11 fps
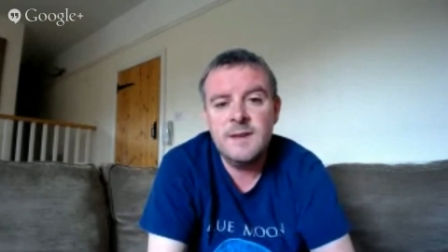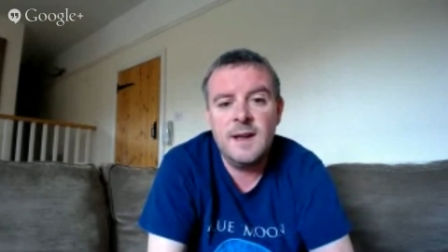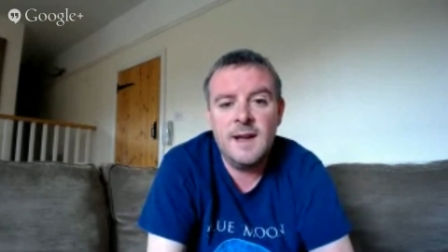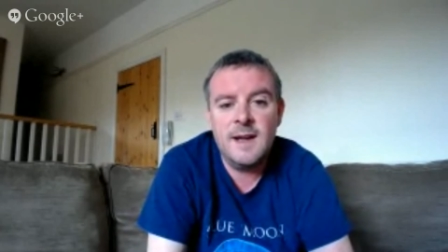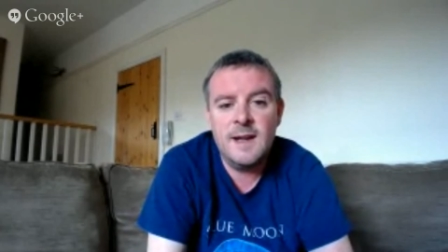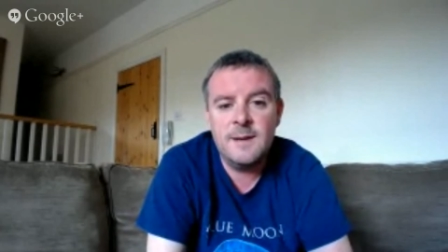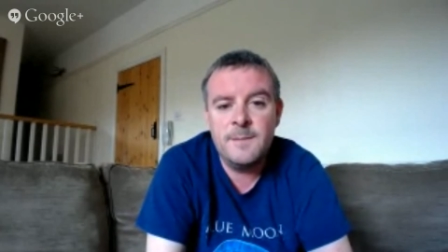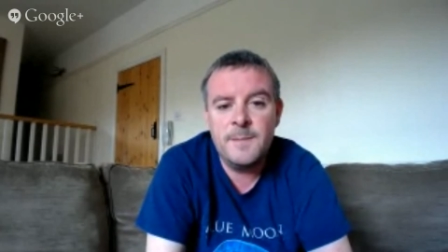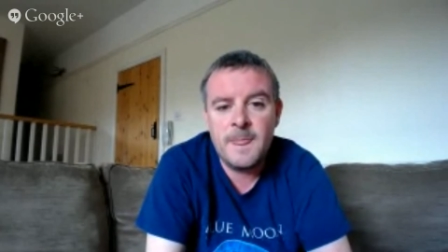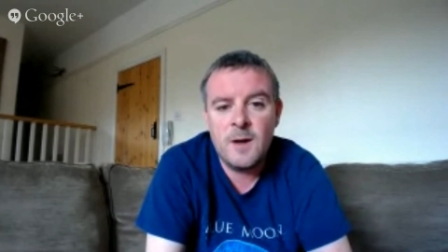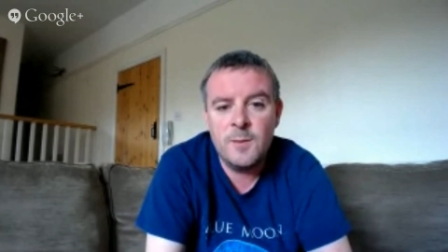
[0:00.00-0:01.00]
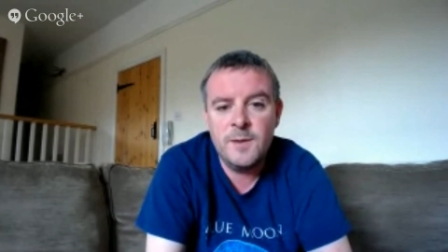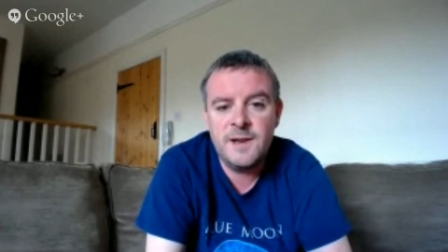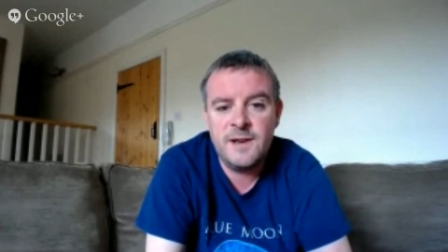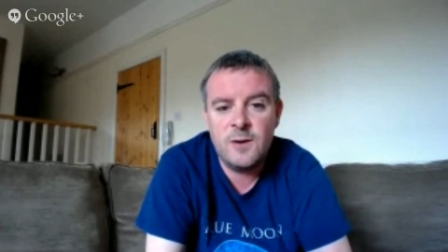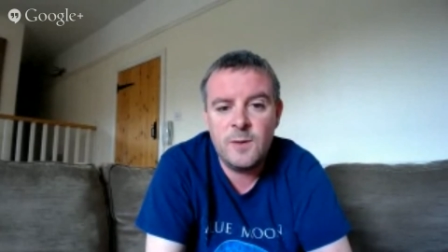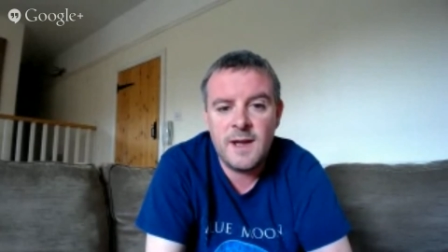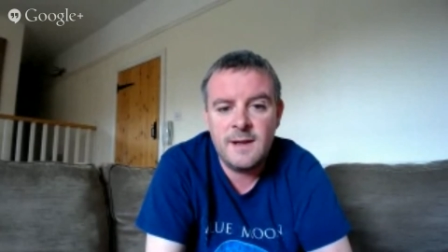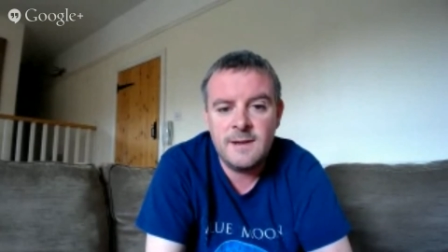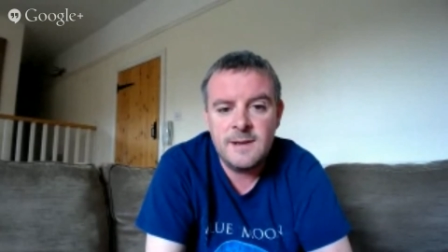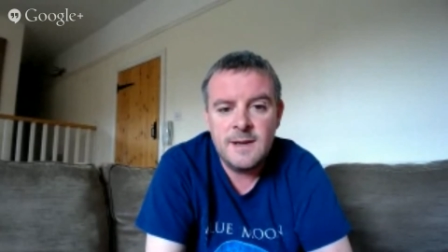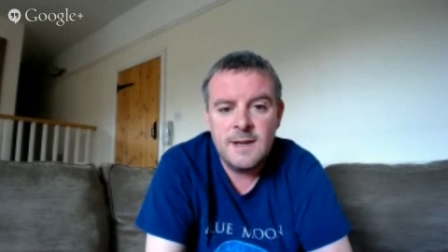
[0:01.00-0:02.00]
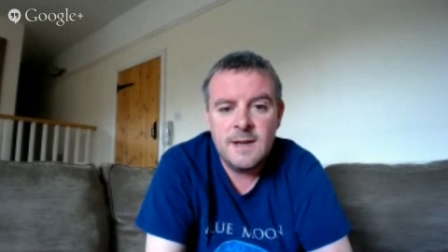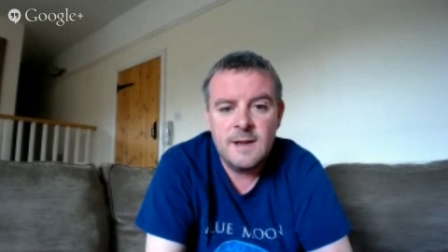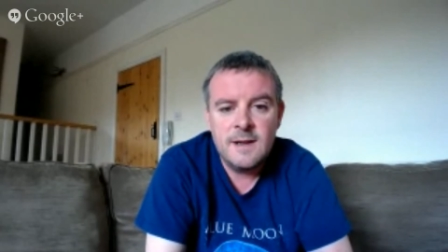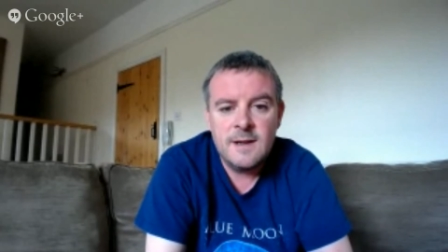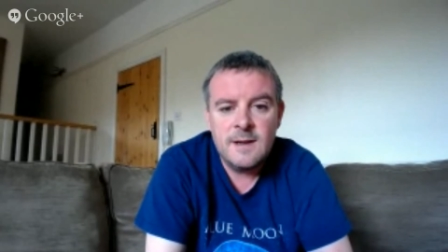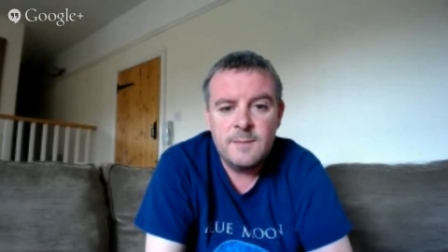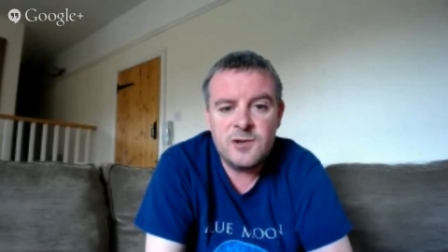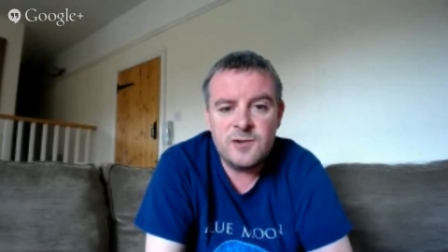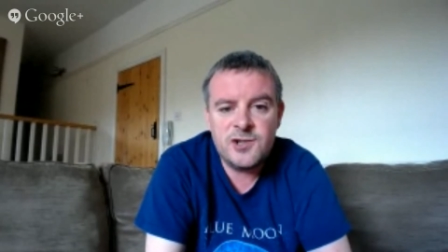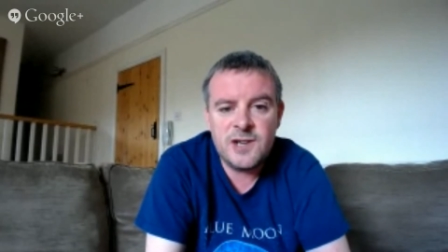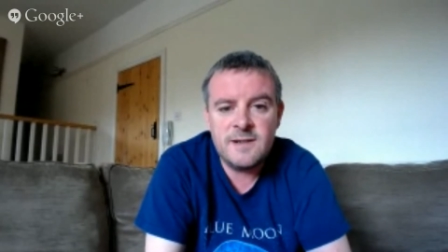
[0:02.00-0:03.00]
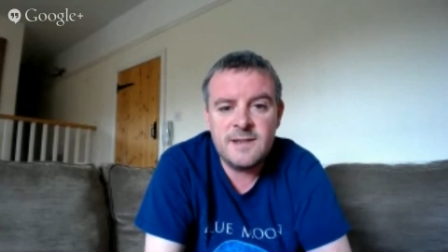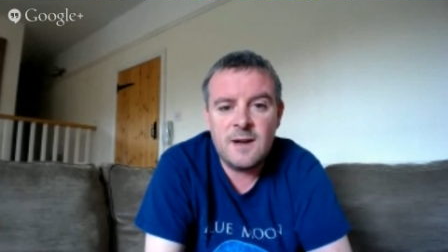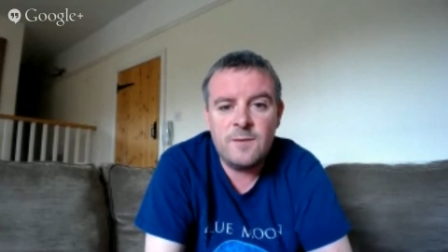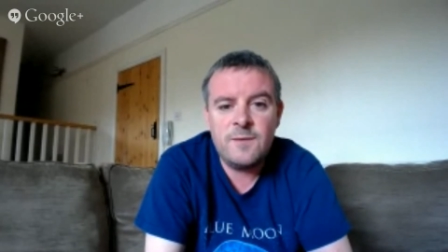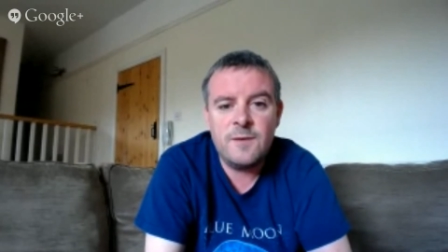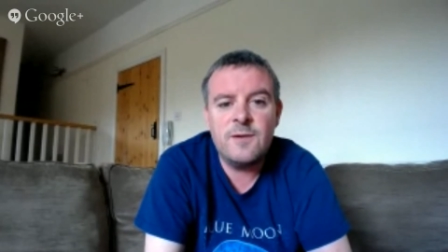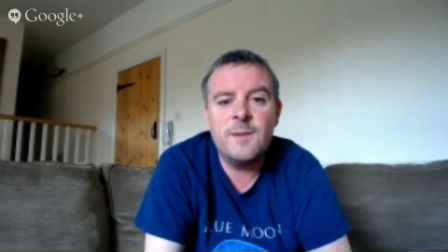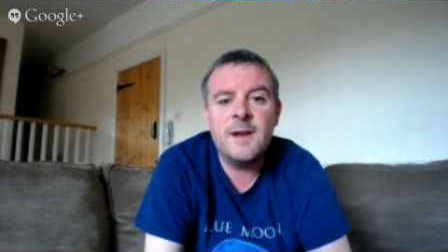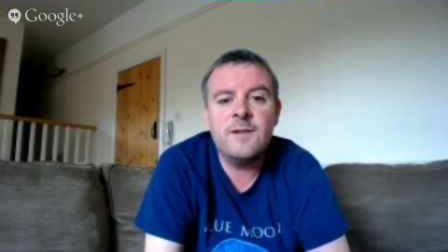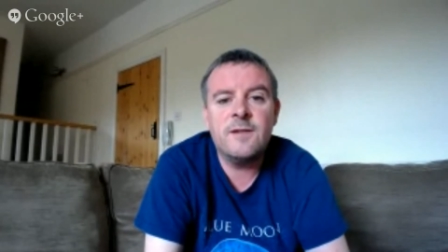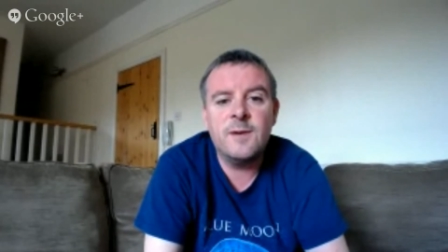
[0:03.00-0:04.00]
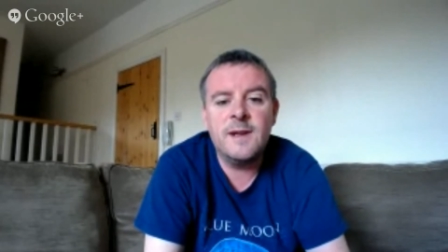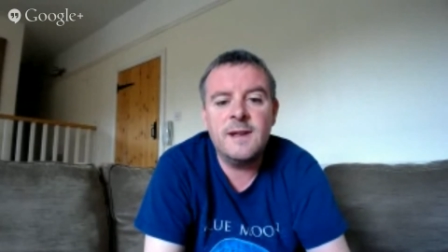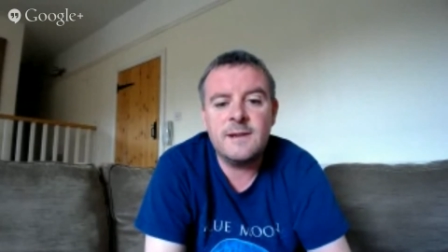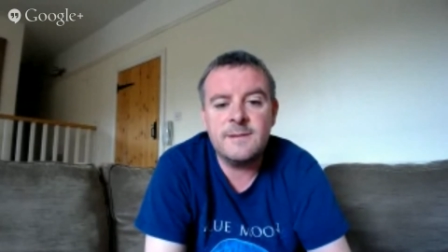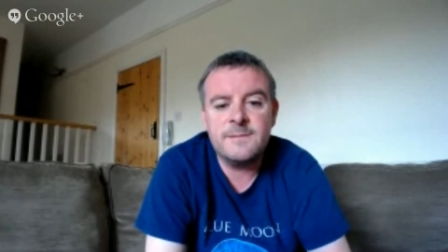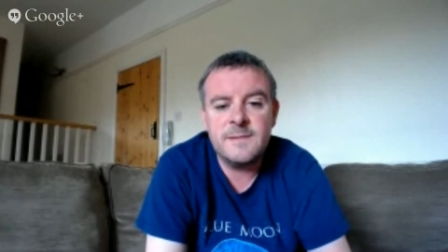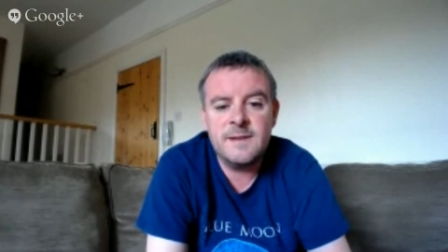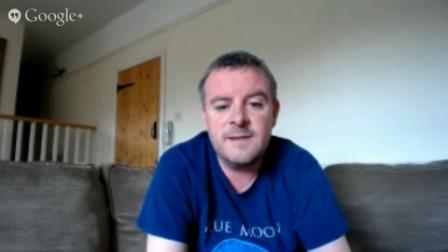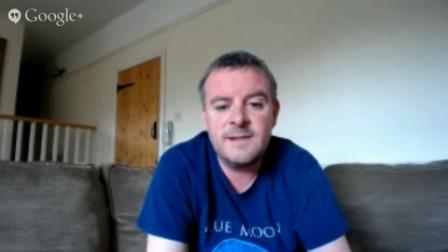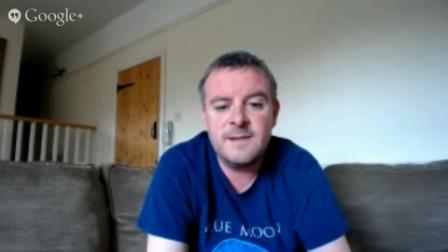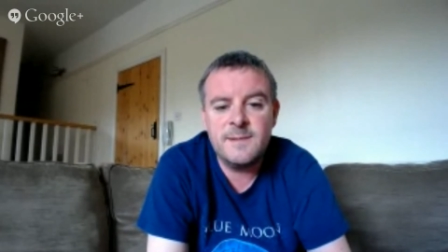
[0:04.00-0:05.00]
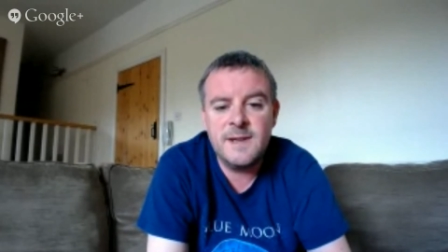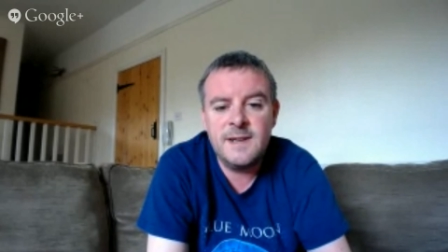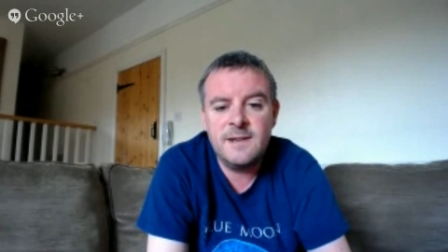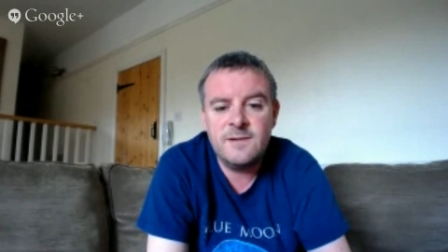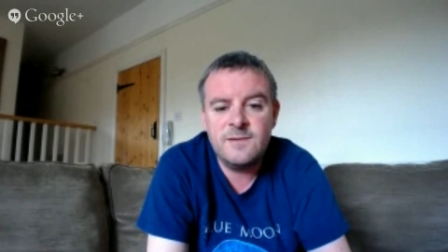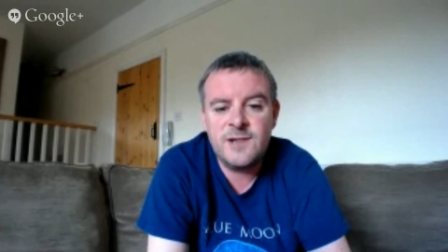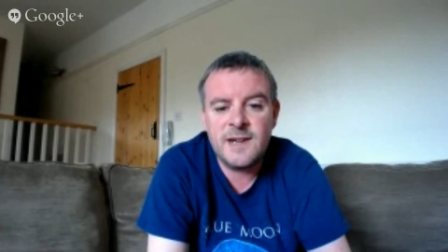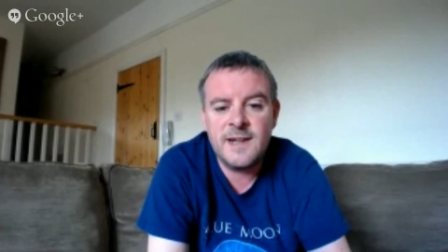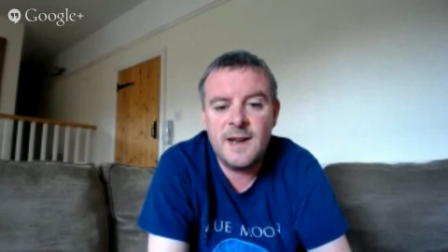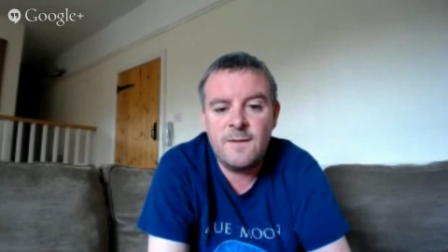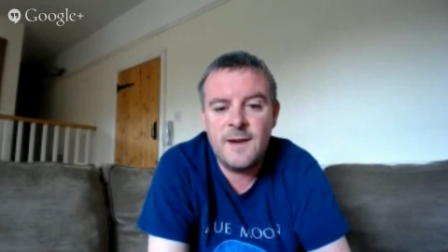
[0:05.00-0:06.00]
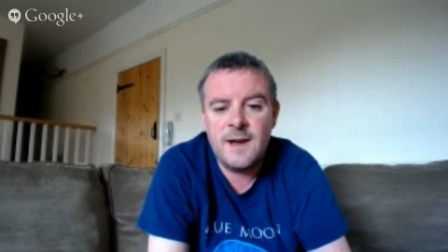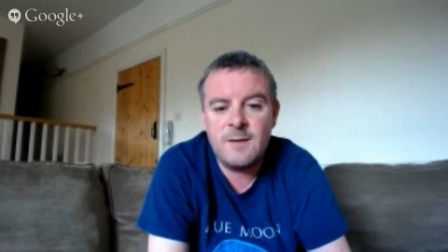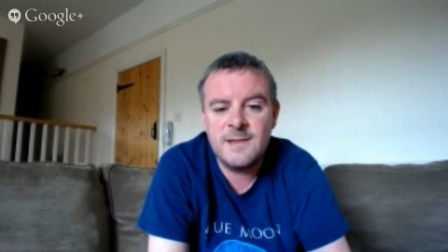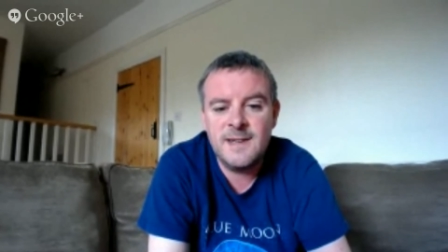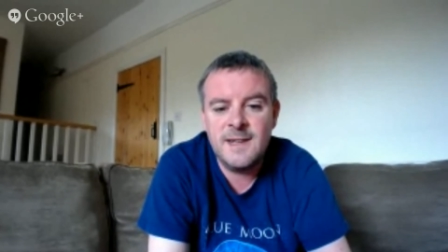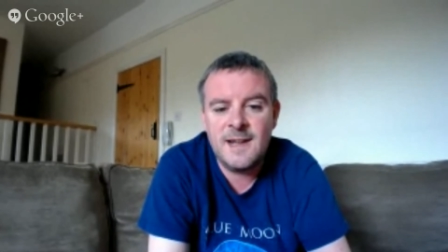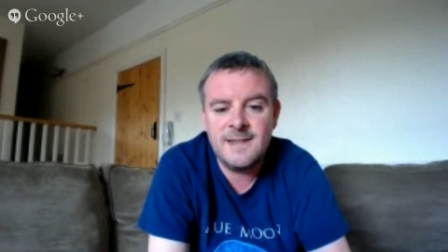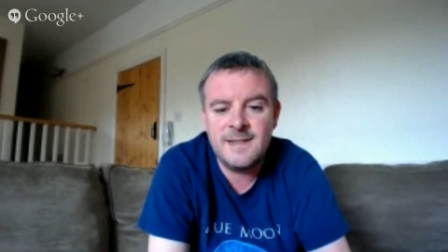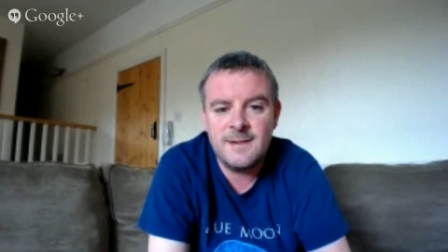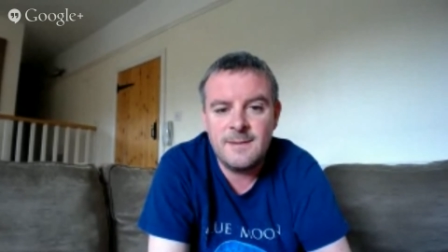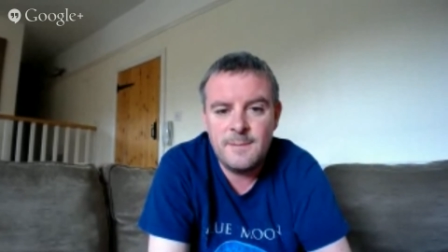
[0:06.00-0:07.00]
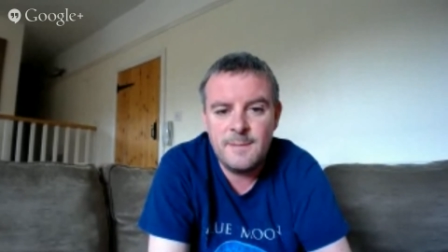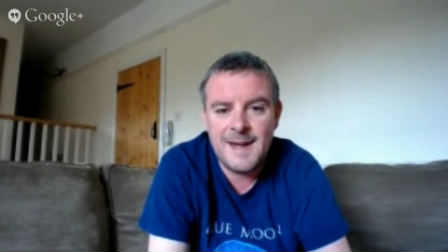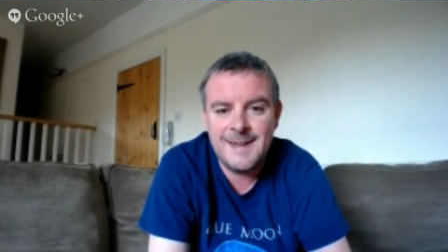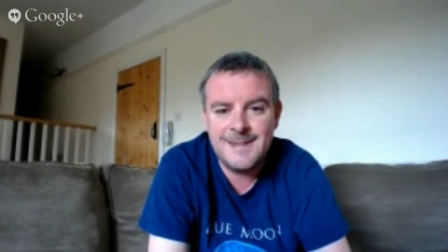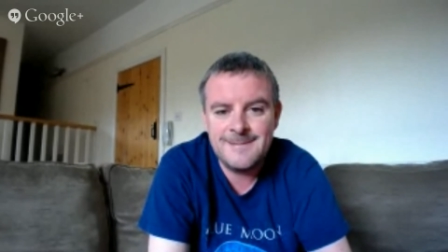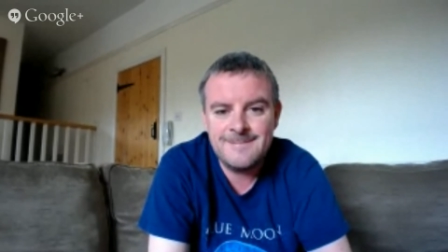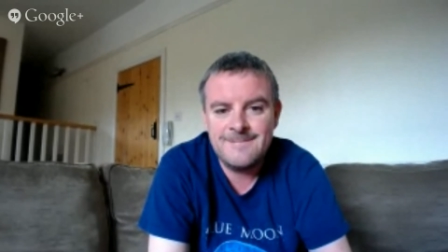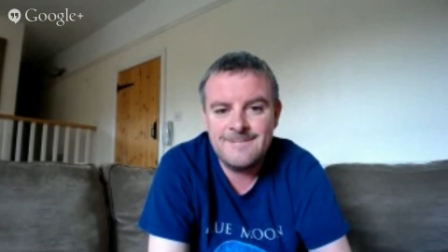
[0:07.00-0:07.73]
I hope you did okay. Be sure to check us out for the remainder of the week. And this is me checking out for now. See you later. Bye.